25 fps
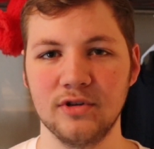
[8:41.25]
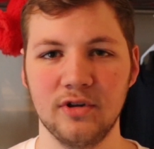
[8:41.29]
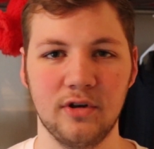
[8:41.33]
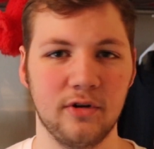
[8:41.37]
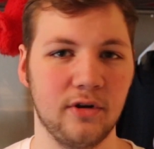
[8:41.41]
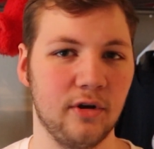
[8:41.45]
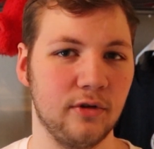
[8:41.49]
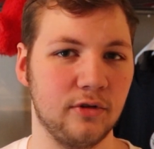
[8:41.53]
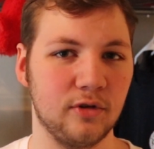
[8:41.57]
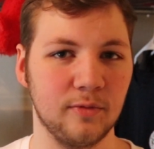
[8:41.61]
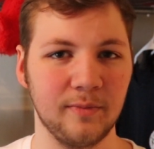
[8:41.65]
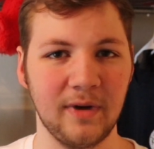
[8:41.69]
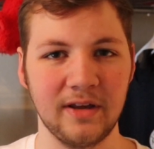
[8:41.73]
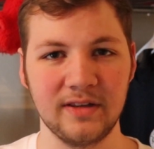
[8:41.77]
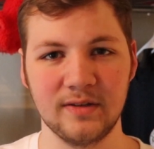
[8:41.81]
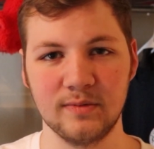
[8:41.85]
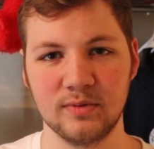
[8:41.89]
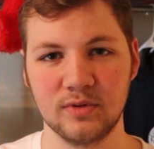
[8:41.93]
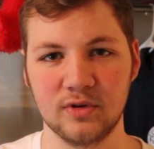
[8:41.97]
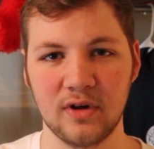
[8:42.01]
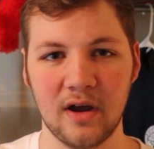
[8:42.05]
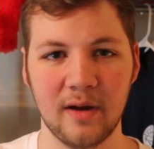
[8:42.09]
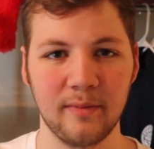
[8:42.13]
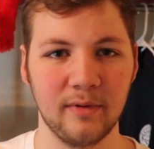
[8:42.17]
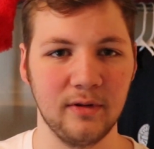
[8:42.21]
I'll go through my
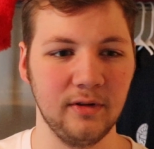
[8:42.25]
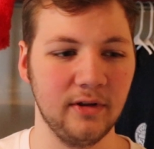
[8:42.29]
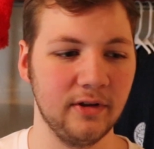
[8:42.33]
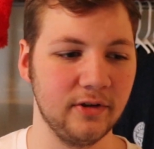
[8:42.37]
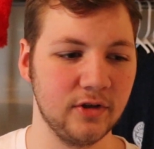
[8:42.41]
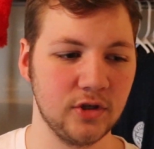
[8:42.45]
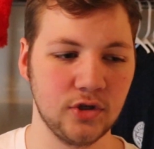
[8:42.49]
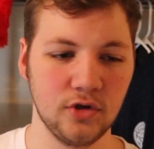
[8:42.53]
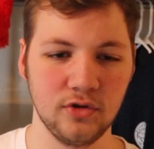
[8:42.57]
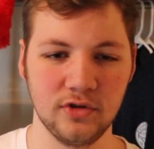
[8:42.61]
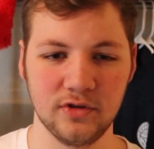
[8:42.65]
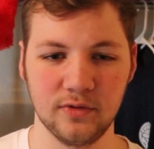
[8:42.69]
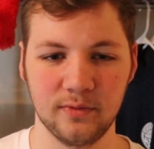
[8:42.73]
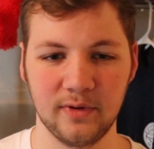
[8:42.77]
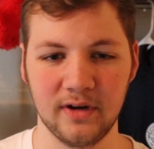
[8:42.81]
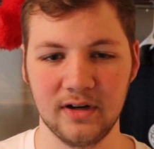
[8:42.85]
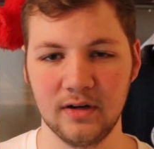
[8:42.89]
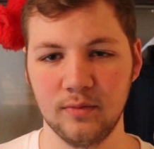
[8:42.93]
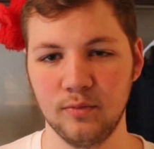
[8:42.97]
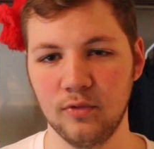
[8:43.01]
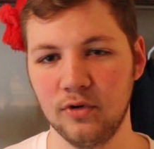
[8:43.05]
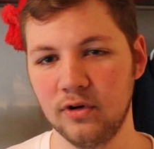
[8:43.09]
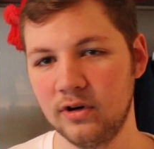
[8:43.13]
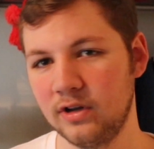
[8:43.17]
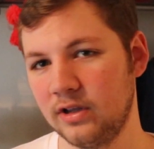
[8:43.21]
subscriber list, choose a
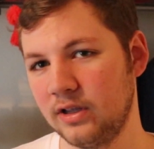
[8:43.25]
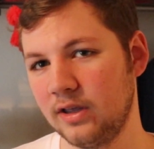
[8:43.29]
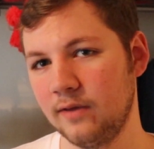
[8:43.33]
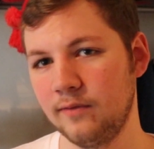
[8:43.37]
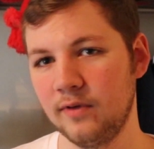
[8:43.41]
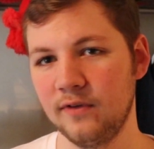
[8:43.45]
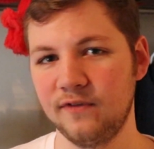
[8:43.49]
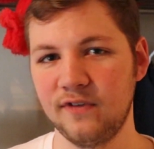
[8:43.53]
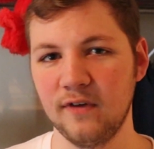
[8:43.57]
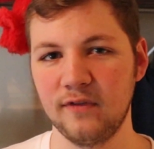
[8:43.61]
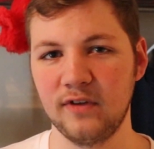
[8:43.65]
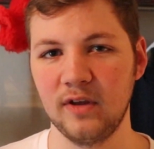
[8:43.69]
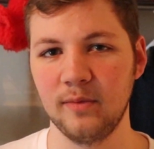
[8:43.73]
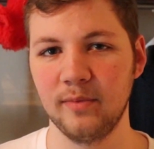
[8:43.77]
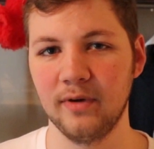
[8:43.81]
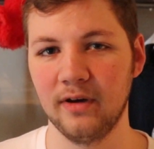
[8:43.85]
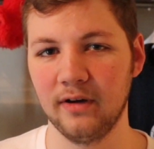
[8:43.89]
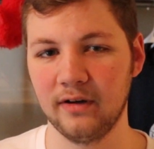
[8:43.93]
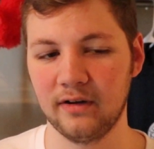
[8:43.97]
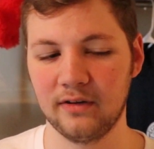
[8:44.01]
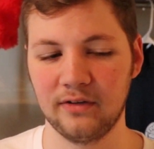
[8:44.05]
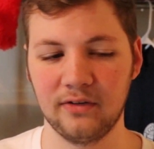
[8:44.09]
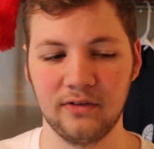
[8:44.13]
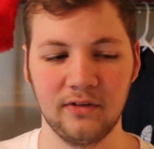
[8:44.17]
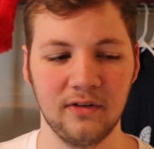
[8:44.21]
random one, and give you
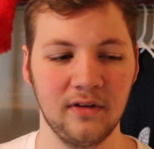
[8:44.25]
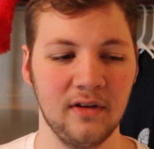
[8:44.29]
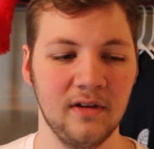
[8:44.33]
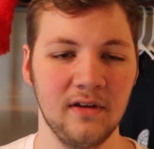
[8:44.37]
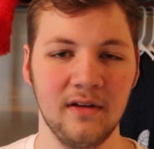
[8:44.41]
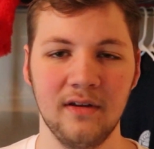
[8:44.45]
$50